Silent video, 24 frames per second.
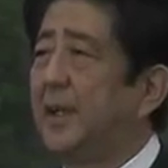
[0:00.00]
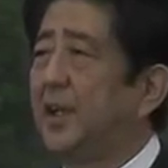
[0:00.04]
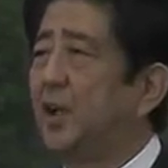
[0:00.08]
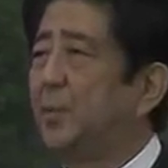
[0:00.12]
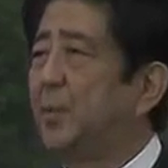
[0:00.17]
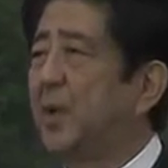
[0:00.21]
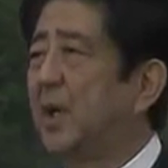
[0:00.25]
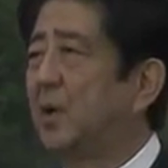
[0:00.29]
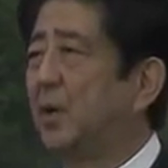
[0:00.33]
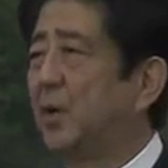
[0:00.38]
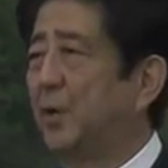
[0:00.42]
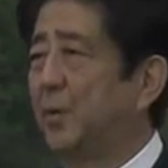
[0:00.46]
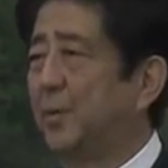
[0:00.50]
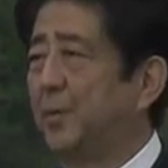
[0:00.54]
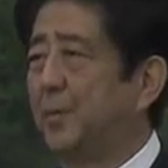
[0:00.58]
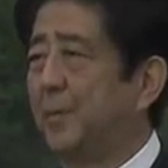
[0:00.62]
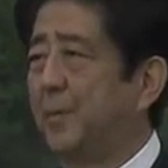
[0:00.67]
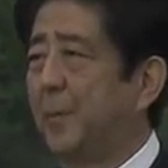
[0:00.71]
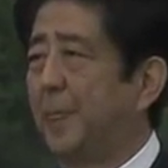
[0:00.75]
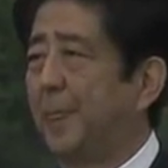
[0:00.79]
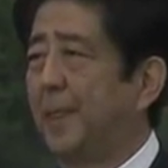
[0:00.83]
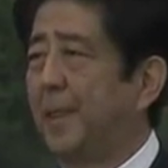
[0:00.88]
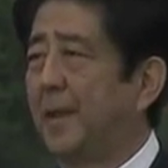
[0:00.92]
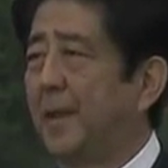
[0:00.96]
with
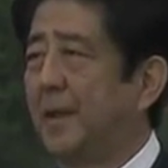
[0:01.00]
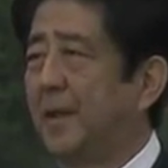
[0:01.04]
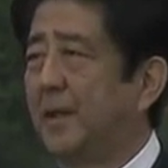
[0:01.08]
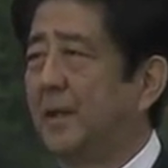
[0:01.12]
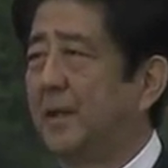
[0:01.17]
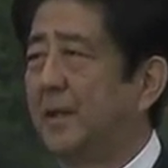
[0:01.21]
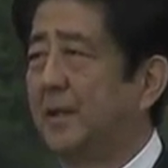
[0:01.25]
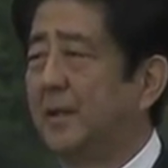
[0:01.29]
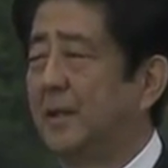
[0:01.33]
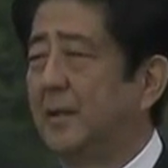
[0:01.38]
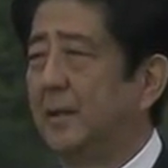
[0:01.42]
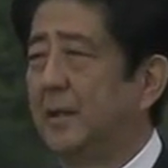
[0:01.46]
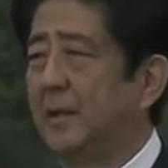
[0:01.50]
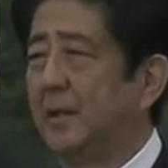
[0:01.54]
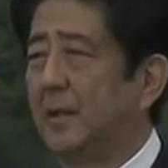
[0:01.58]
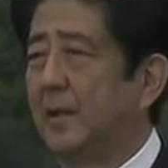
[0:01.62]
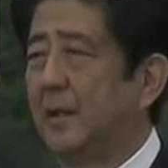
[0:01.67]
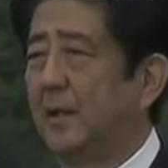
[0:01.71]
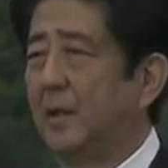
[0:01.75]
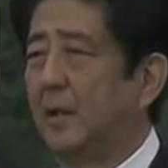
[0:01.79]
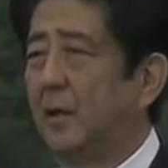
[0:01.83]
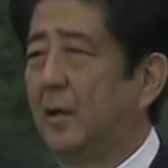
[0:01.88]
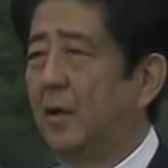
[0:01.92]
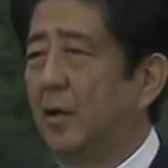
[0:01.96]
President Obama,
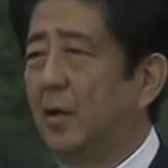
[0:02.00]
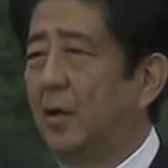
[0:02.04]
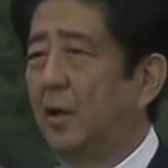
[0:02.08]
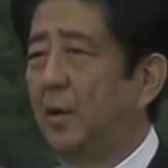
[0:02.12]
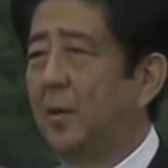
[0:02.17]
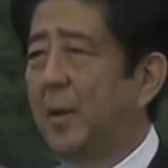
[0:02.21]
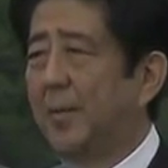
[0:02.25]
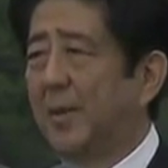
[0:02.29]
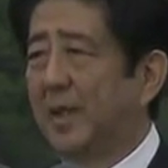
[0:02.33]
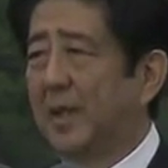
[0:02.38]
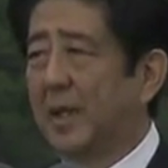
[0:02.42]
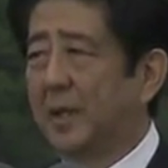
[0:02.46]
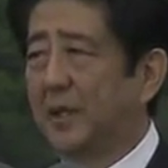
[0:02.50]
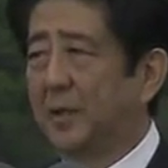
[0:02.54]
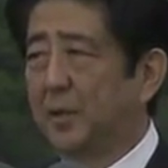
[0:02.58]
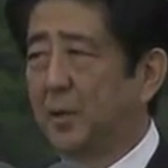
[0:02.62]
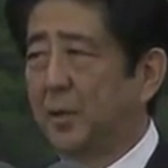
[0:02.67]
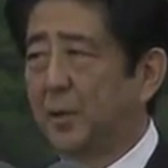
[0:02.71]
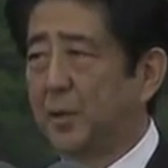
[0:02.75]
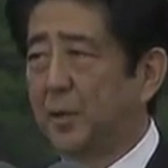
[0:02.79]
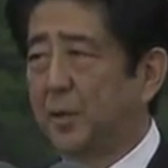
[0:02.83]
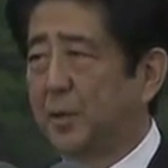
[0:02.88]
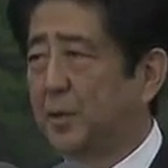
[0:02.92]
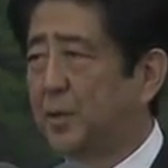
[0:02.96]
I paid a visit
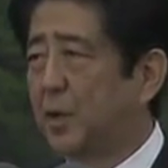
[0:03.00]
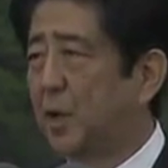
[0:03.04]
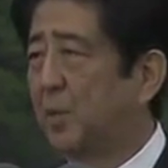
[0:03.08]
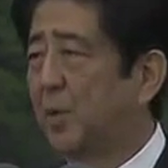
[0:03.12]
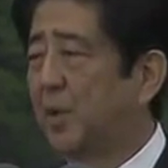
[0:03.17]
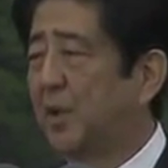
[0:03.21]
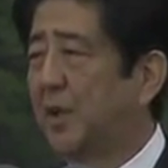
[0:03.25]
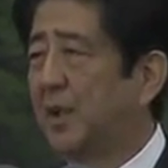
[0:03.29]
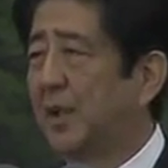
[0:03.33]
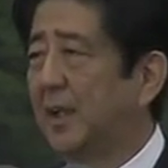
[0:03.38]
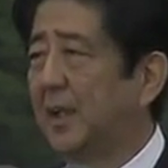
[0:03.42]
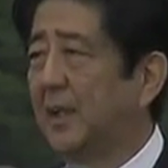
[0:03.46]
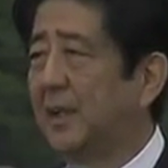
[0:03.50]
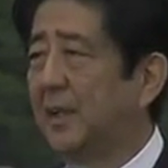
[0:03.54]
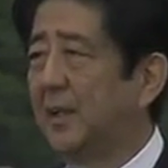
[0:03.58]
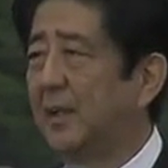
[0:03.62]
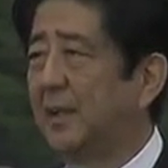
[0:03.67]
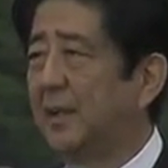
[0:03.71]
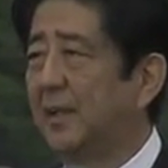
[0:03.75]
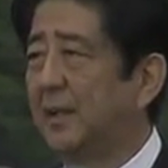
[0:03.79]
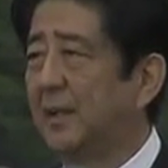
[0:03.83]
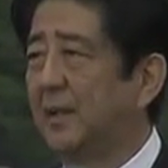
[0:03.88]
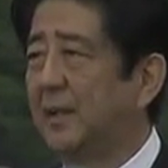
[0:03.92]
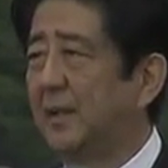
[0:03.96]
to that memorial,
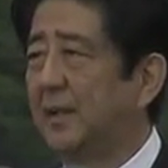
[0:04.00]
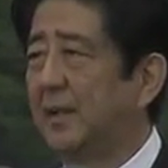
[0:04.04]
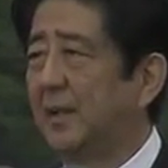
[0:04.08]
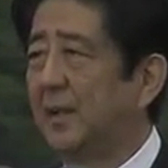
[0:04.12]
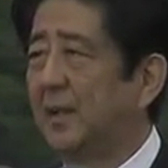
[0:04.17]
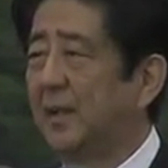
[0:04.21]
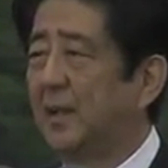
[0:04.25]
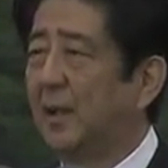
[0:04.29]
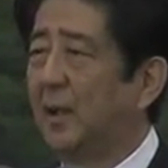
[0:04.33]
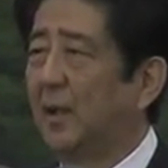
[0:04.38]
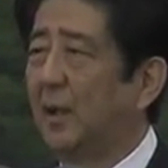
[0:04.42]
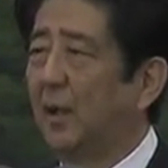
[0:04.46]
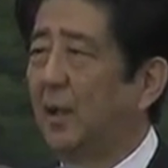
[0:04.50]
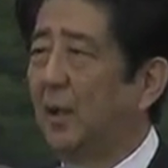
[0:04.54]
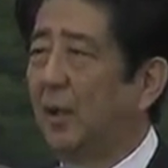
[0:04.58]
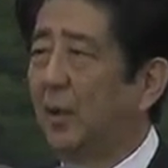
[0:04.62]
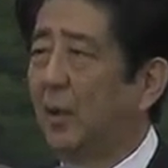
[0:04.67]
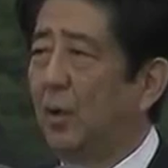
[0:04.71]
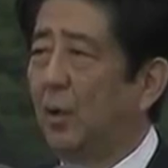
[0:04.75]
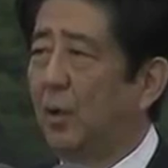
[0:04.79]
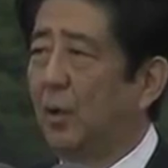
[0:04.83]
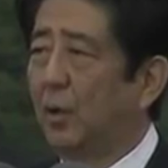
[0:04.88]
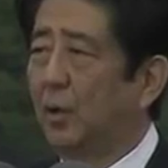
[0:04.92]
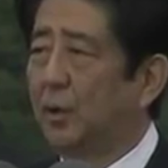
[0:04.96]
the
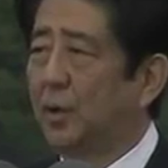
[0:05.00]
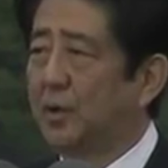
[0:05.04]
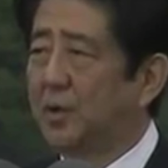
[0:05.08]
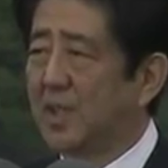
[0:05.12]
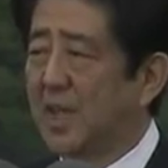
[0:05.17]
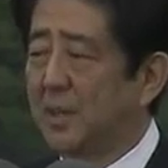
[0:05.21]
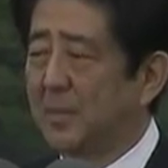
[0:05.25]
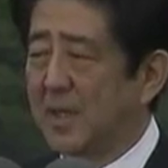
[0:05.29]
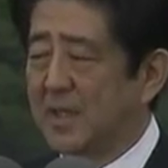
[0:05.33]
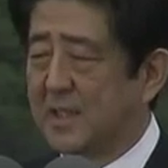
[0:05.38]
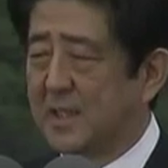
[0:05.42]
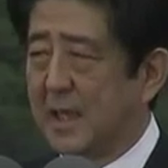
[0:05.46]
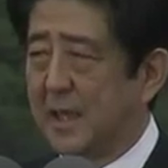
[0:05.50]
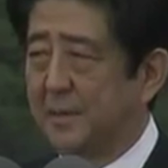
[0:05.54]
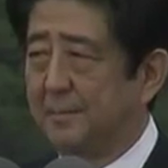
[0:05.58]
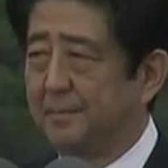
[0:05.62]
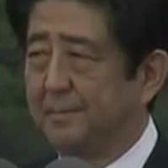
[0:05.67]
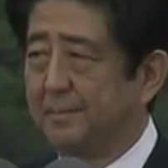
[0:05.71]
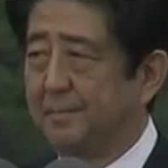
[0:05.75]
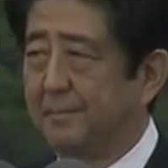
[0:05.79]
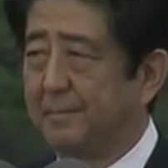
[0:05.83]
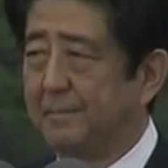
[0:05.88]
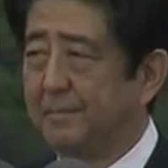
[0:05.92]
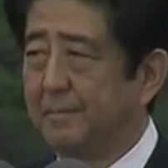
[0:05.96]
resting place for
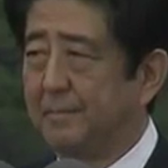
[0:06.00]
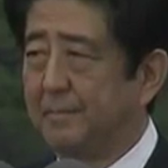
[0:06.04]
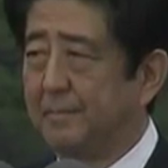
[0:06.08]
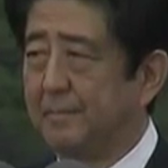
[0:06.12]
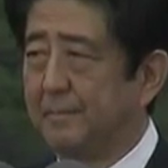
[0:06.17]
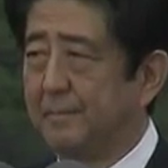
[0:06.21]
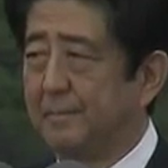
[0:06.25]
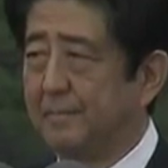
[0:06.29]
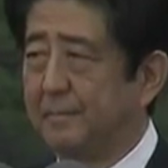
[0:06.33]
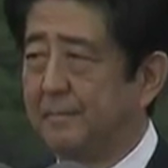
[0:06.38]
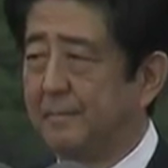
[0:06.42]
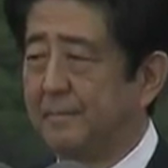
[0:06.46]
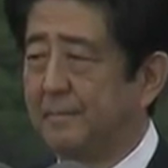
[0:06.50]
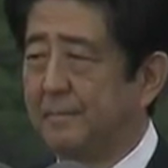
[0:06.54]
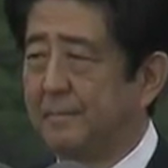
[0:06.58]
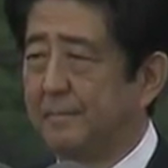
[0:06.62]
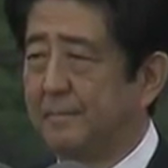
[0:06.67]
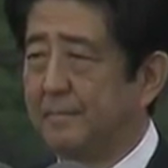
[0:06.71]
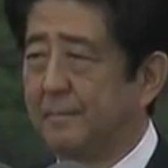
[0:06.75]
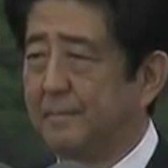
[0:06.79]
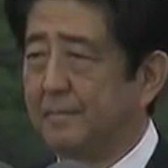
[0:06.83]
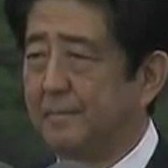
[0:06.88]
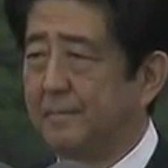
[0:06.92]
many souls.